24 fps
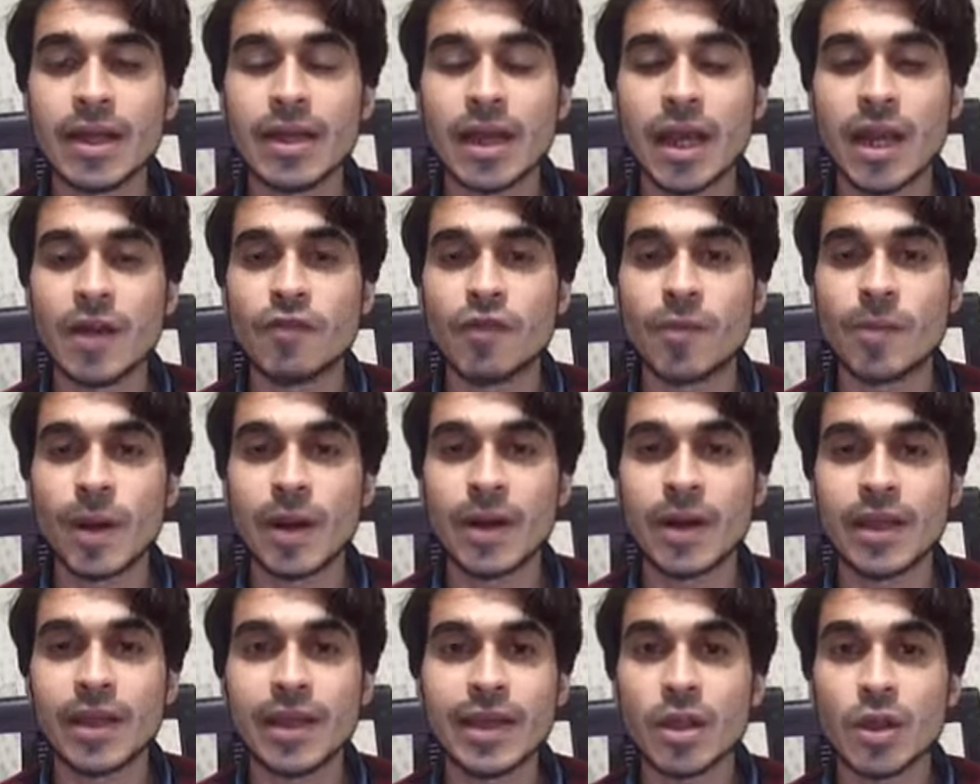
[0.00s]
an
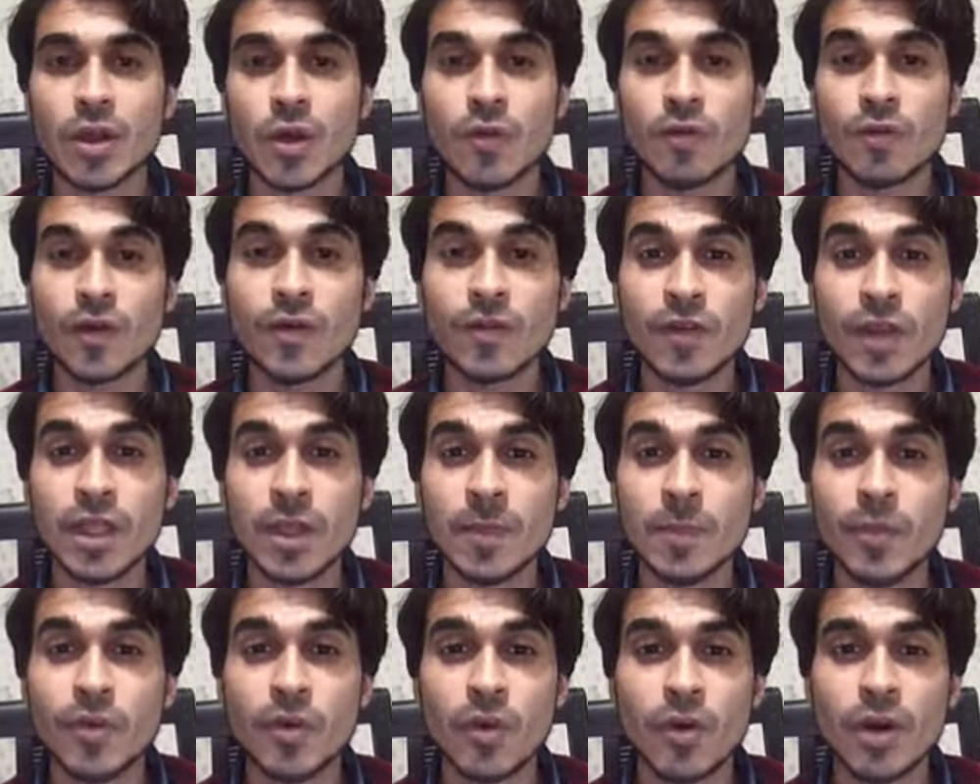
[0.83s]
alphabet? So what will the
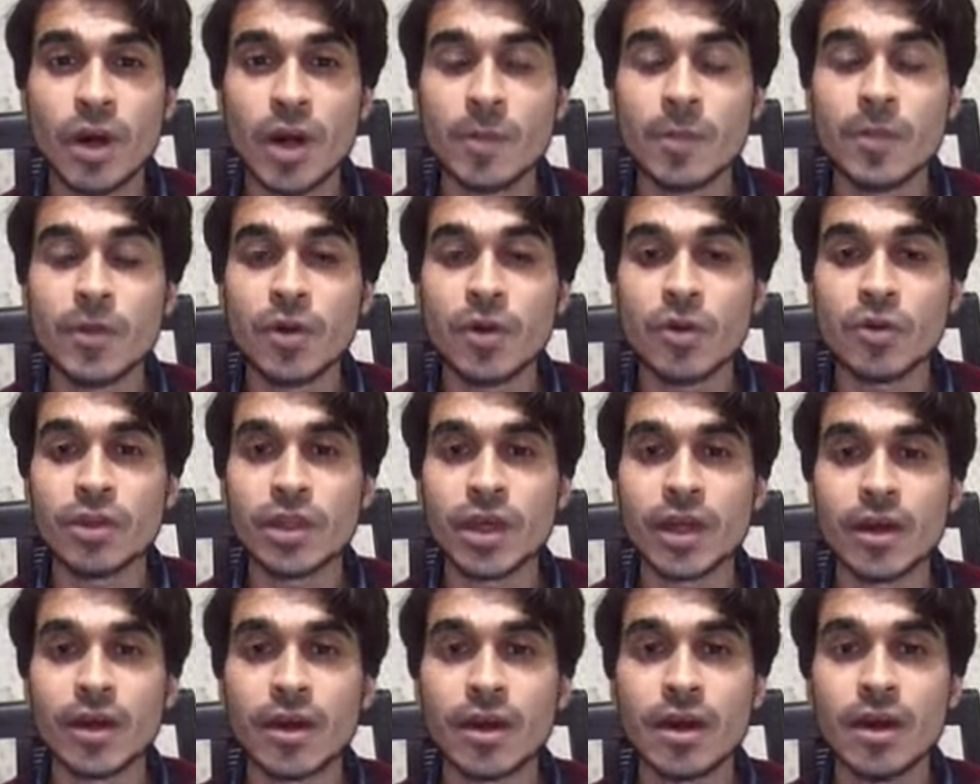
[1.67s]
program do
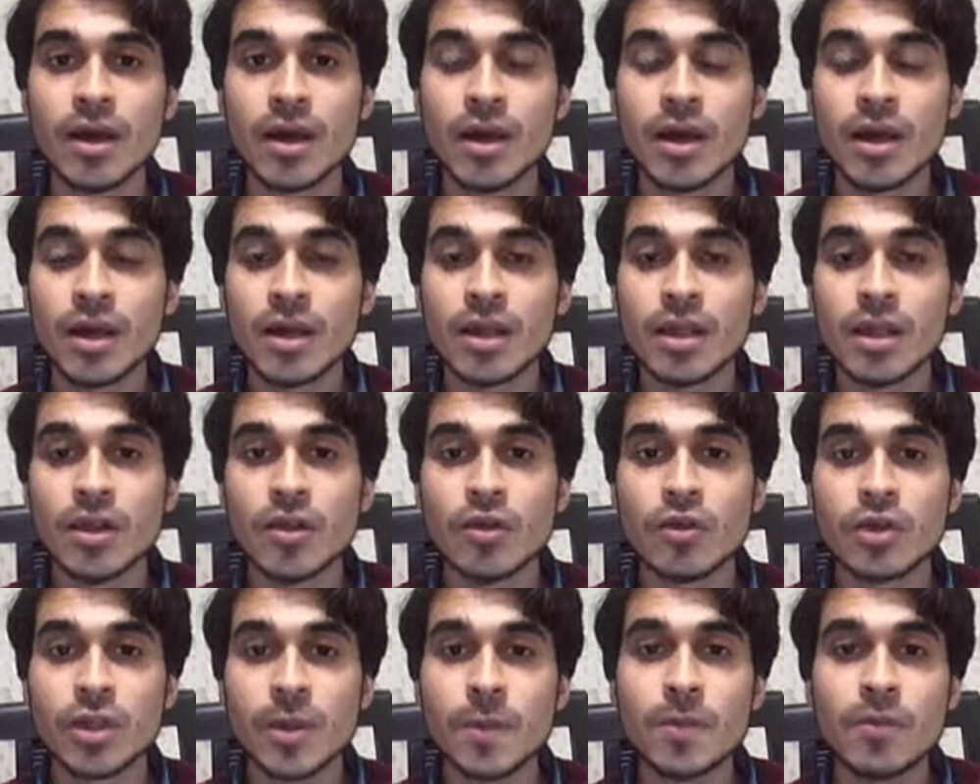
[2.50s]
then?
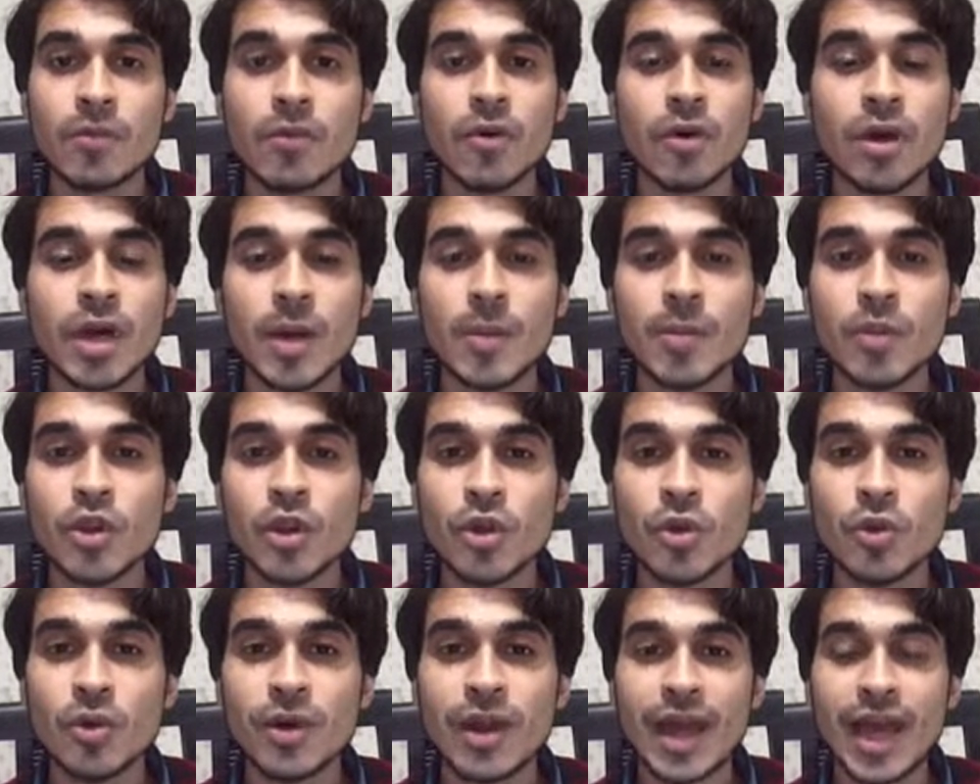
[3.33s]
So the program
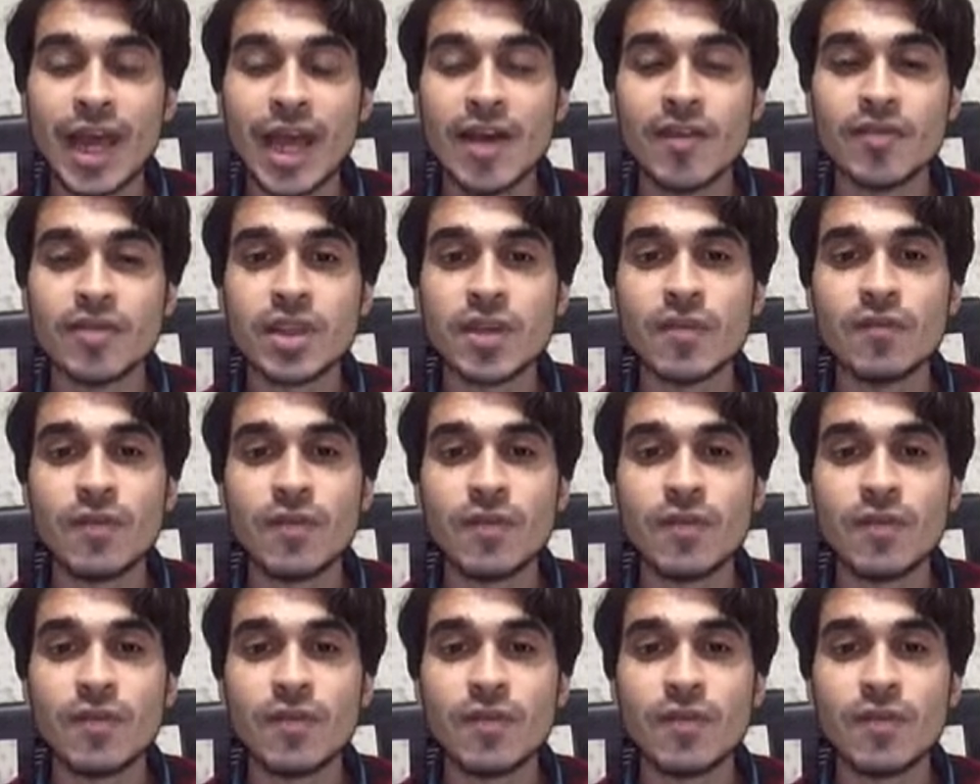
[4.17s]
should have the